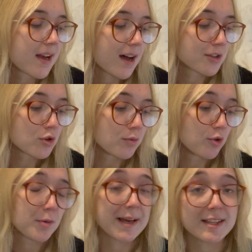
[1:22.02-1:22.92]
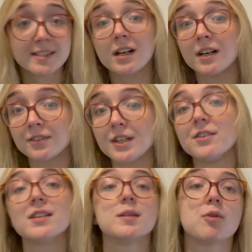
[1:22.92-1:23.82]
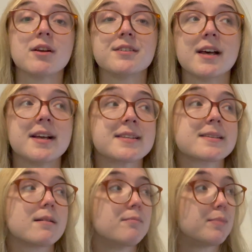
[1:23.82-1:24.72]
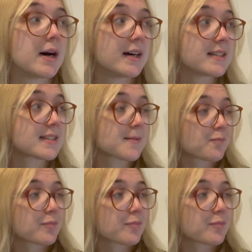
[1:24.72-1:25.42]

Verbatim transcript: I'll talk more about this after you see the process, but